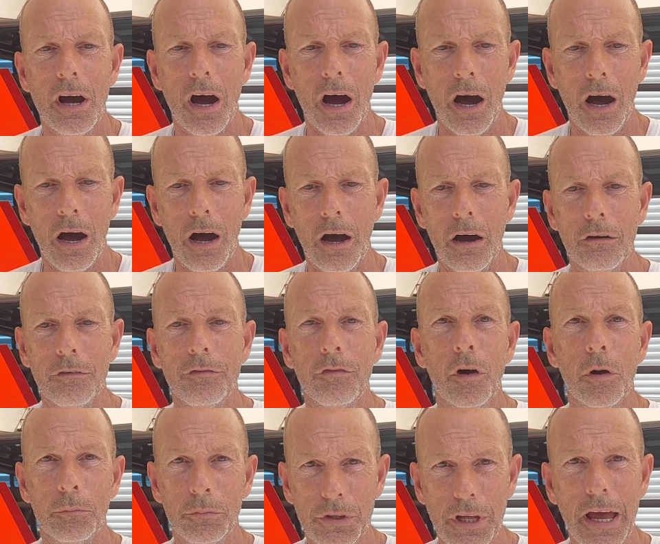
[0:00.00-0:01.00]

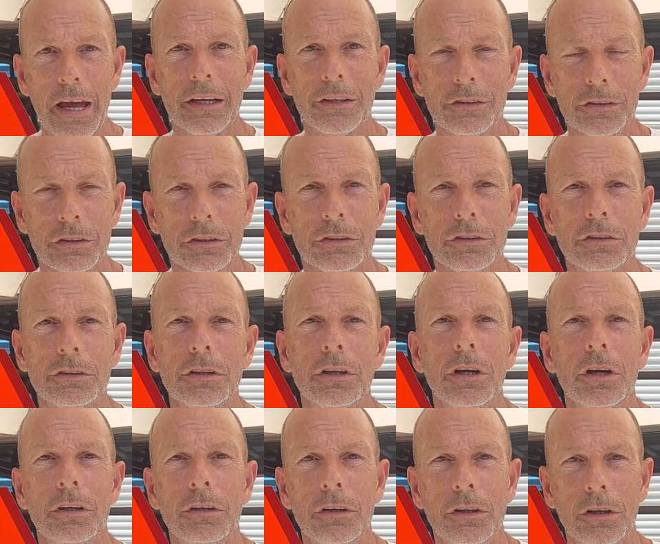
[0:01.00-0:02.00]
from Texas
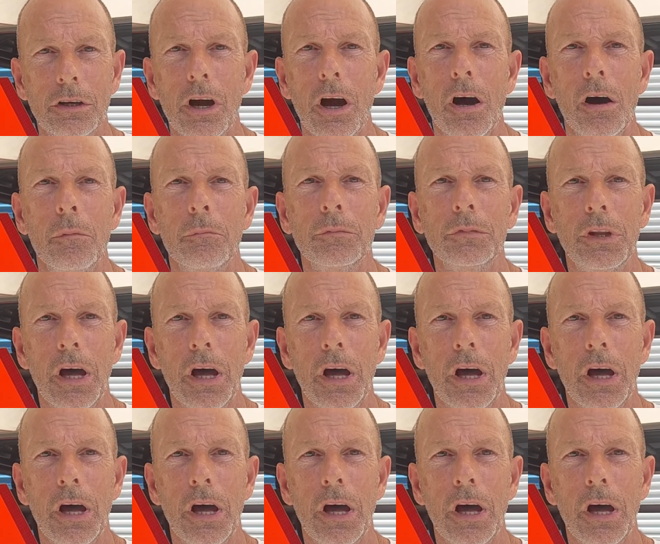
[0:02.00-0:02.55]
to come